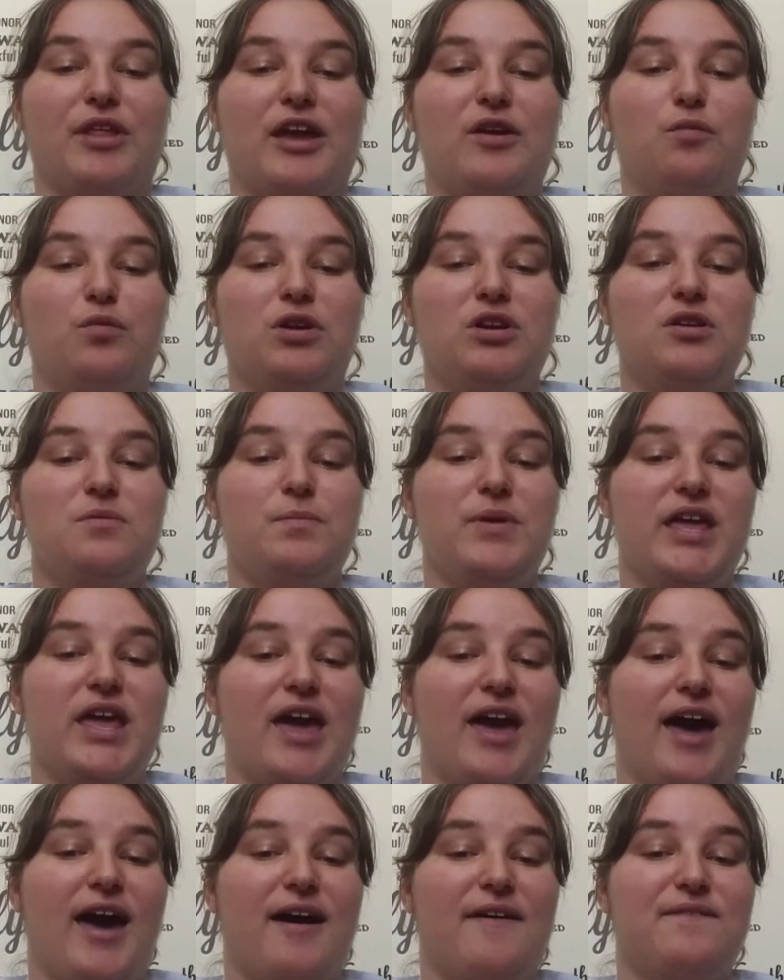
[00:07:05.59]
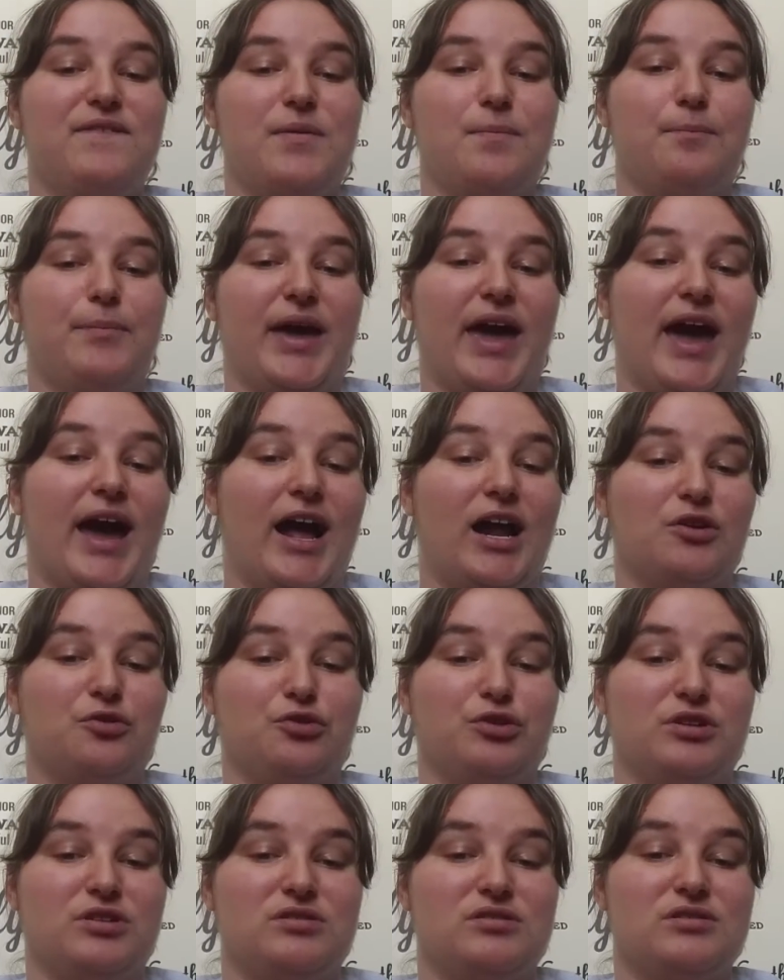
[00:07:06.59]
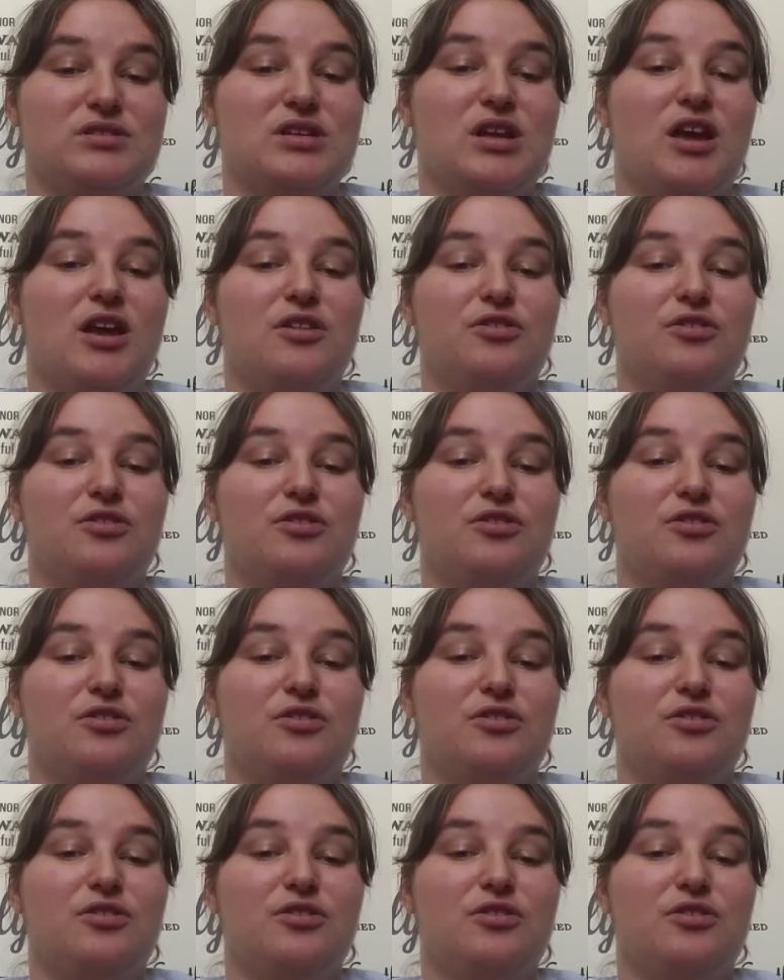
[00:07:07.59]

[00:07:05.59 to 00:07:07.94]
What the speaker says: They wouldn't be having patterns.